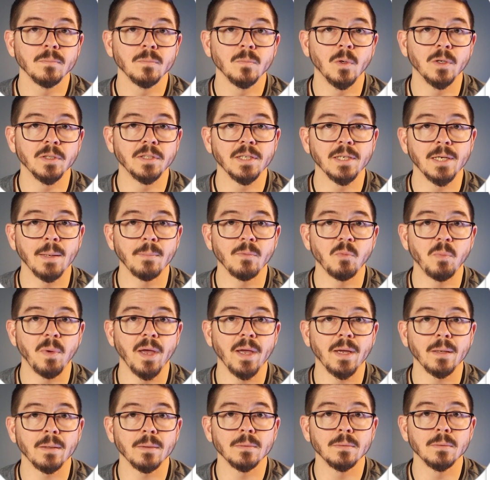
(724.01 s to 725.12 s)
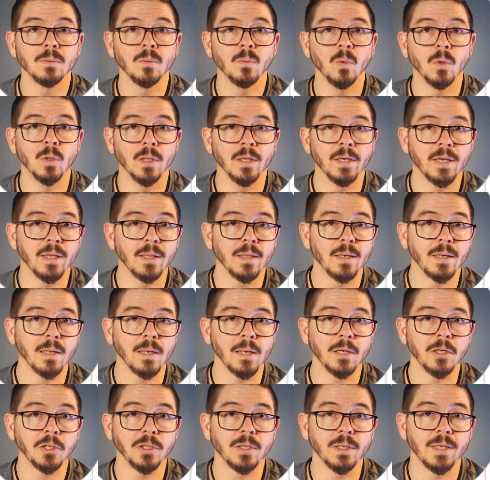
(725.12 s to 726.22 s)
Once it comes back, we'll look at the
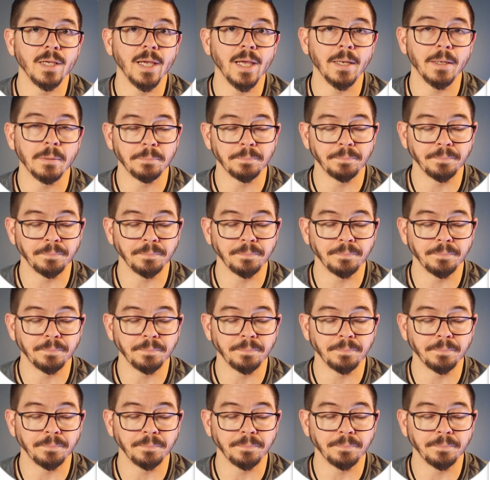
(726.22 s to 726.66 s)
connection again.